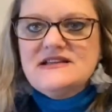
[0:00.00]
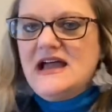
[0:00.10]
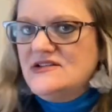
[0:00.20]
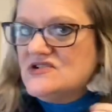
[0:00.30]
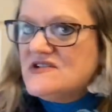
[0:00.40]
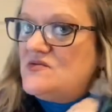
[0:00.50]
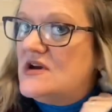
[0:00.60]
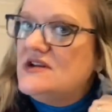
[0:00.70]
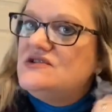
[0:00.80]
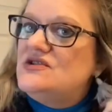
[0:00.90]
I just
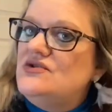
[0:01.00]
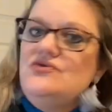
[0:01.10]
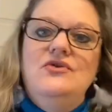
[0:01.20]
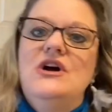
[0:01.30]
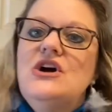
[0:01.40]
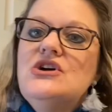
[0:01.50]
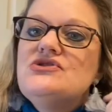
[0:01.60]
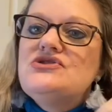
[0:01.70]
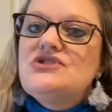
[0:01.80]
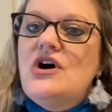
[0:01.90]
wanted to
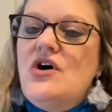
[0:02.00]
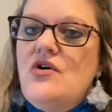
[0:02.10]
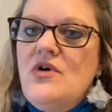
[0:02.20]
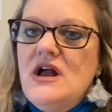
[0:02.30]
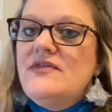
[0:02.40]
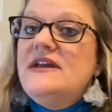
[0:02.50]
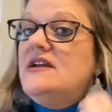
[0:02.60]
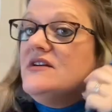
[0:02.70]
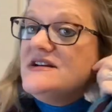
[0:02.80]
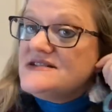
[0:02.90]
show the
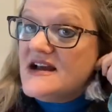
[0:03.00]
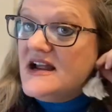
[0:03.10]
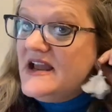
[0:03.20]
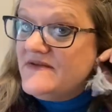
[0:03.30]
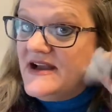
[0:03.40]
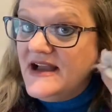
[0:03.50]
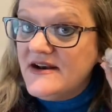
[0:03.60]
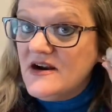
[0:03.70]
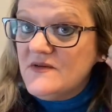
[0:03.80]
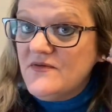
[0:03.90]
earrings I have on
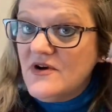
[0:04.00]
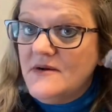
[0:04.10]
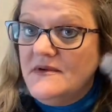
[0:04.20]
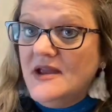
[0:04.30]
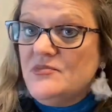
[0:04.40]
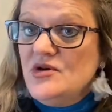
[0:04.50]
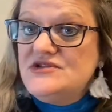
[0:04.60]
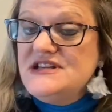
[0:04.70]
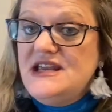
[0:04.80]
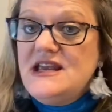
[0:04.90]
are from a
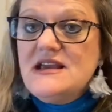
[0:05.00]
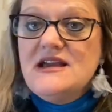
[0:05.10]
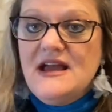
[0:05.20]
boutique,